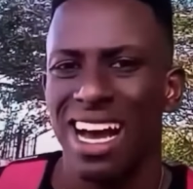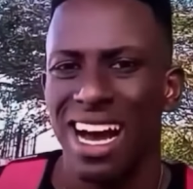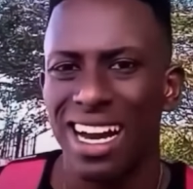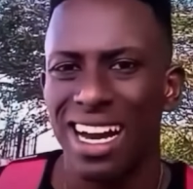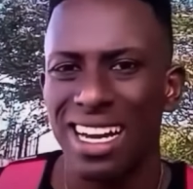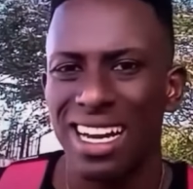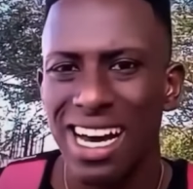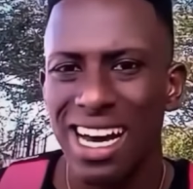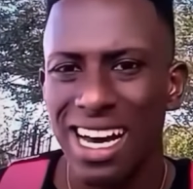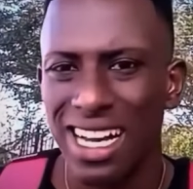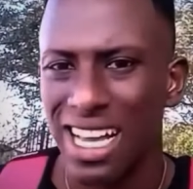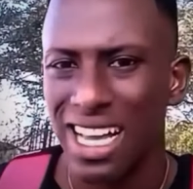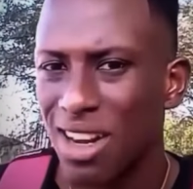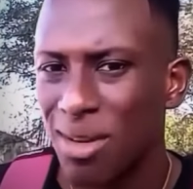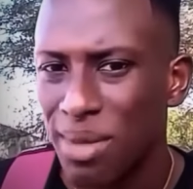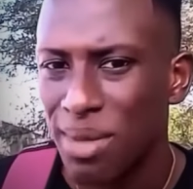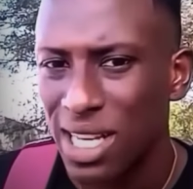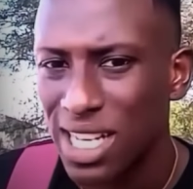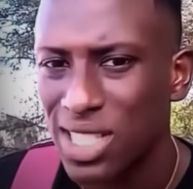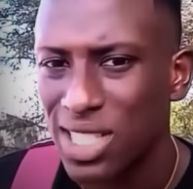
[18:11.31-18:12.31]
And dog,
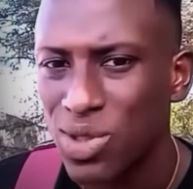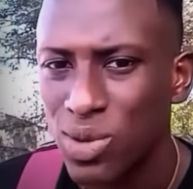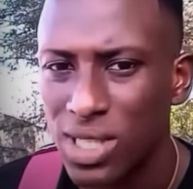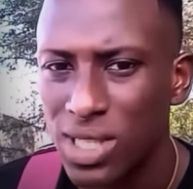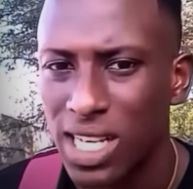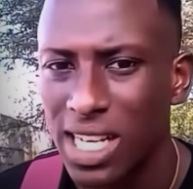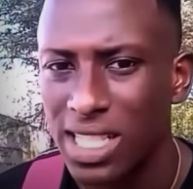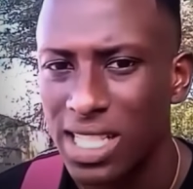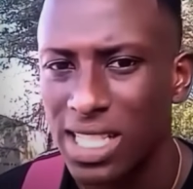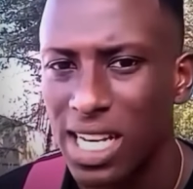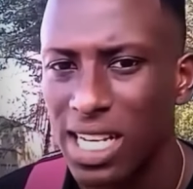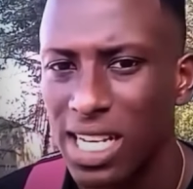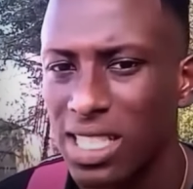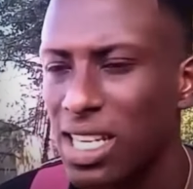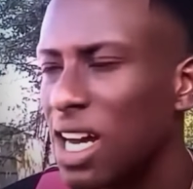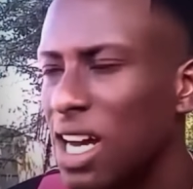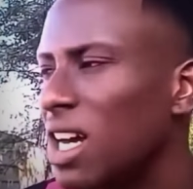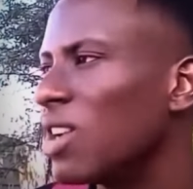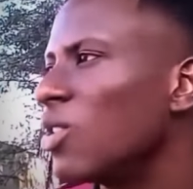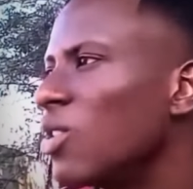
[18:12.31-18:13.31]
you make a soldier get
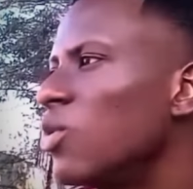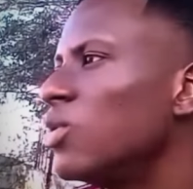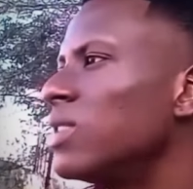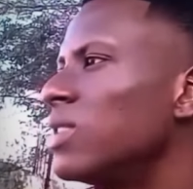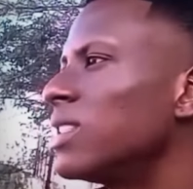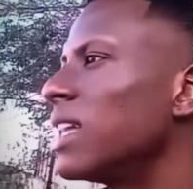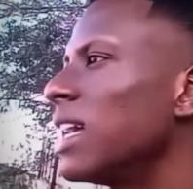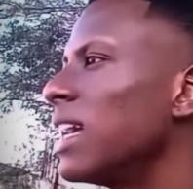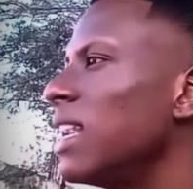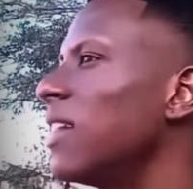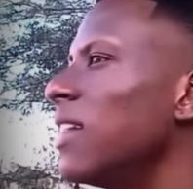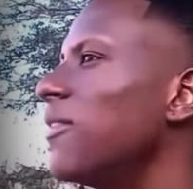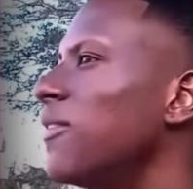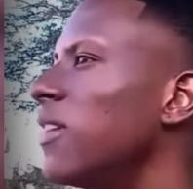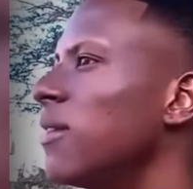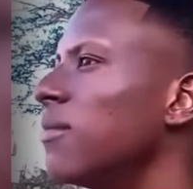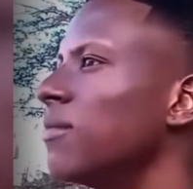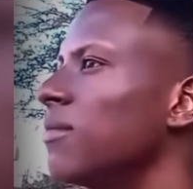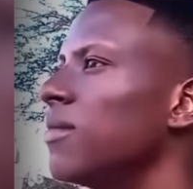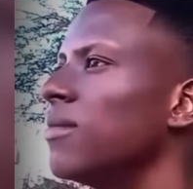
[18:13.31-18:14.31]
charged, and a good style like
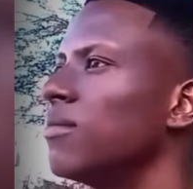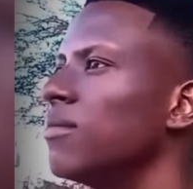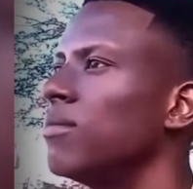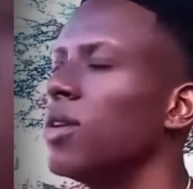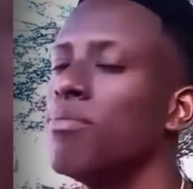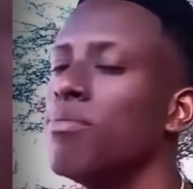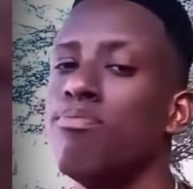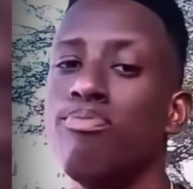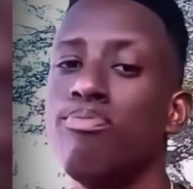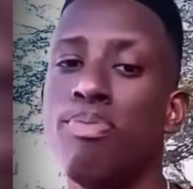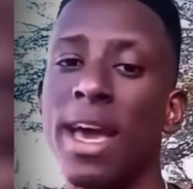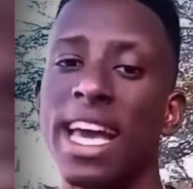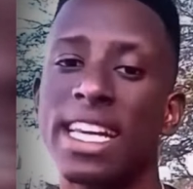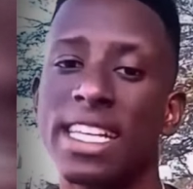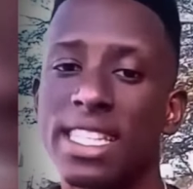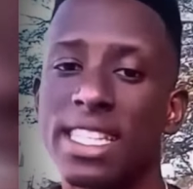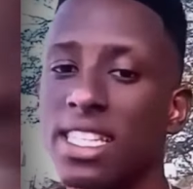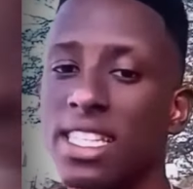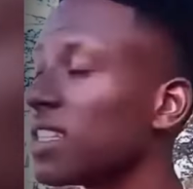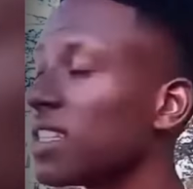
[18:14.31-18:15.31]
fam. Me
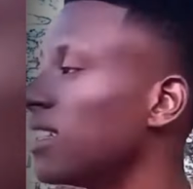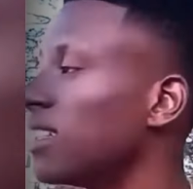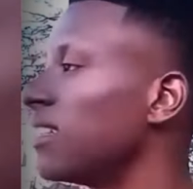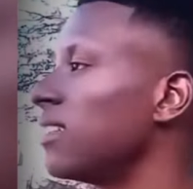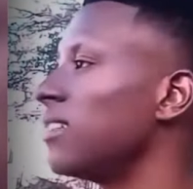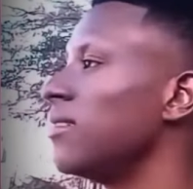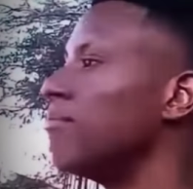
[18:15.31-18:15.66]
begs.